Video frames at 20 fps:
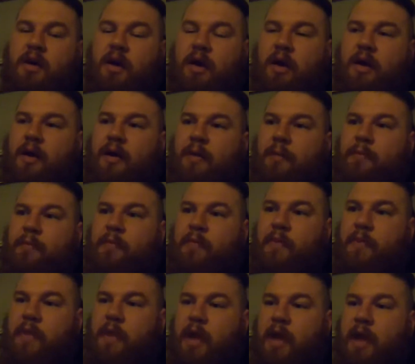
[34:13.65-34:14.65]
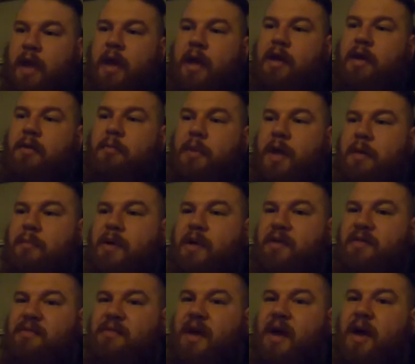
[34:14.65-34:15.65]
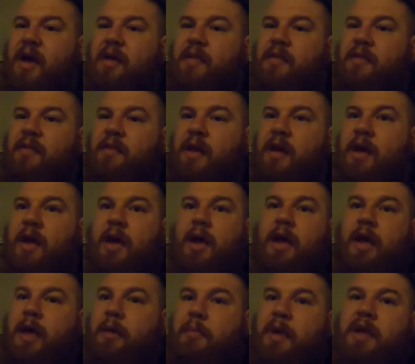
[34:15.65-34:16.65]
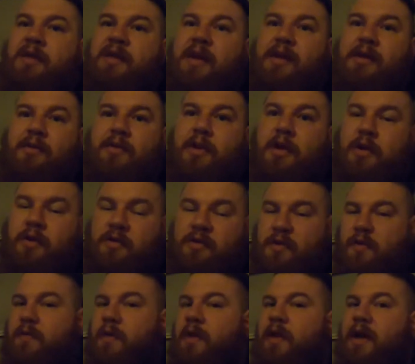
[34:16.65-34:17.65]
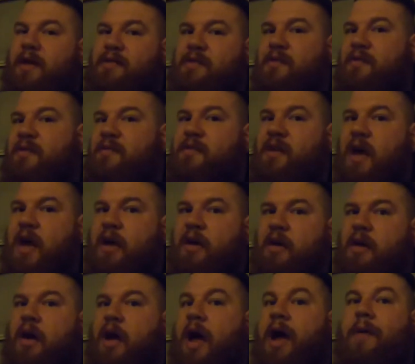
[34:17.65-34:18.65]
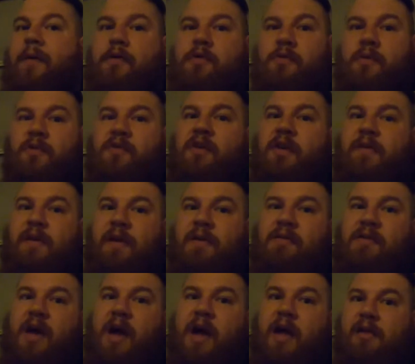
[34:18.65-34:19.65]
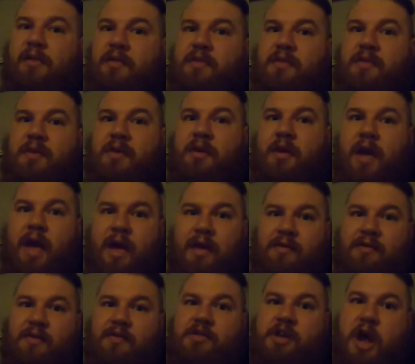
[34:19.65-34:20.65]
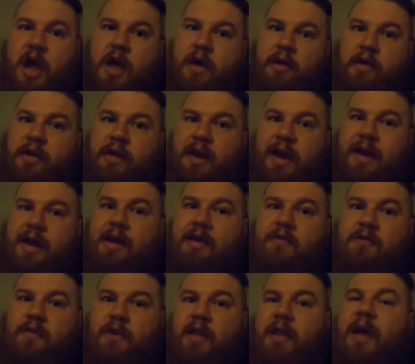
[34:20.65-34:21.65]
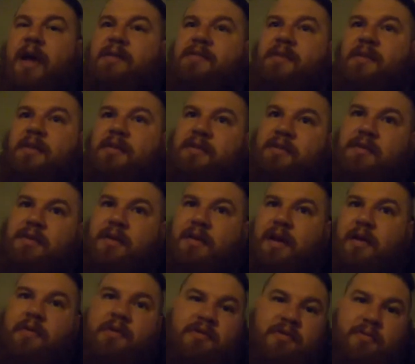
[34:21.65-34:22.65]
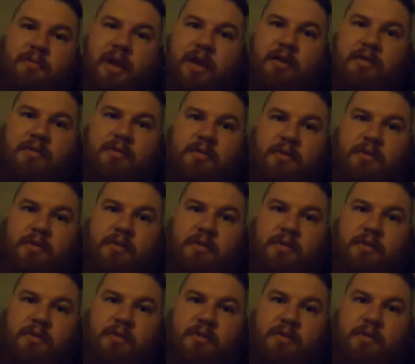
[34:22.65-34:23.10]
And it may be a sign. It may take you years to realize it's a sign. I was receiving signs as a child and I didn't realize it until I was in my,